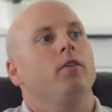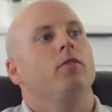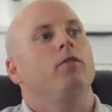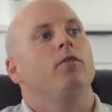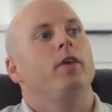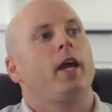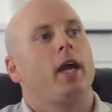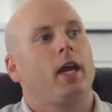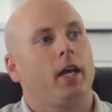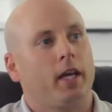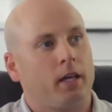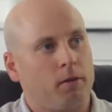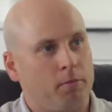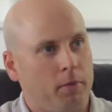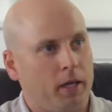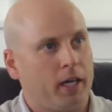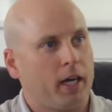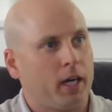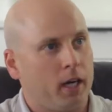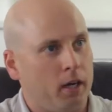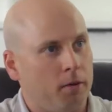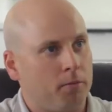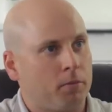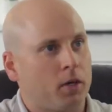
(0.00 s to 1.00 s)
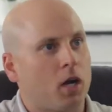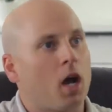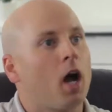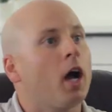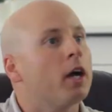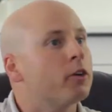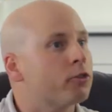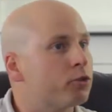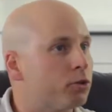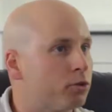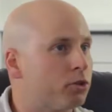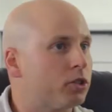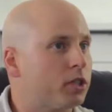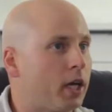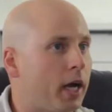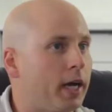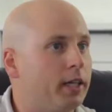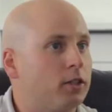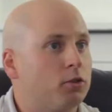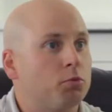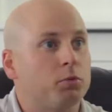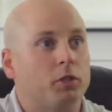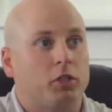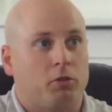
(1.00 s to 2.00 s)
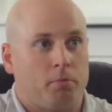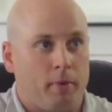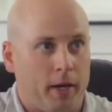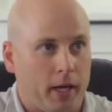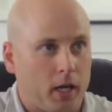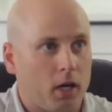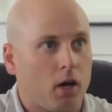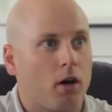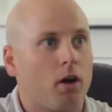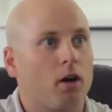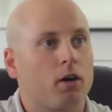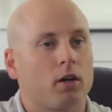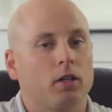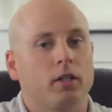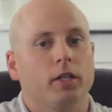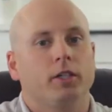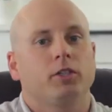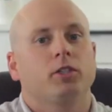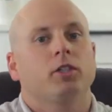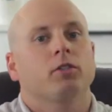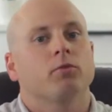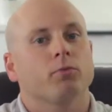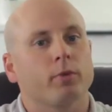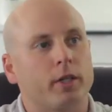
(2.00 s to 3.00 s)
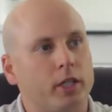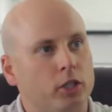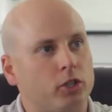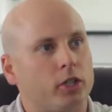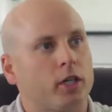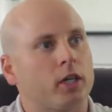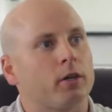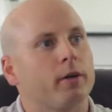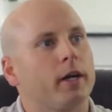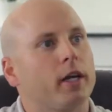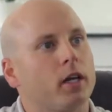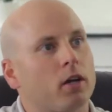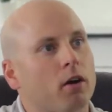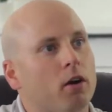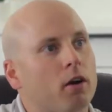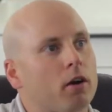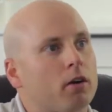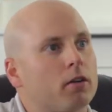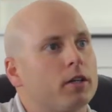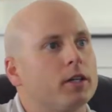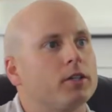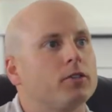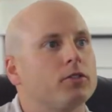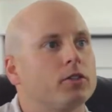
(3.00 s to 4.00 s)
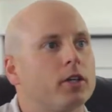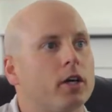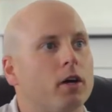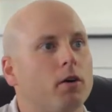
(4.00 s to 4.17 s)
they can become chondrocytes, which make cartilage and regenerate cartilage.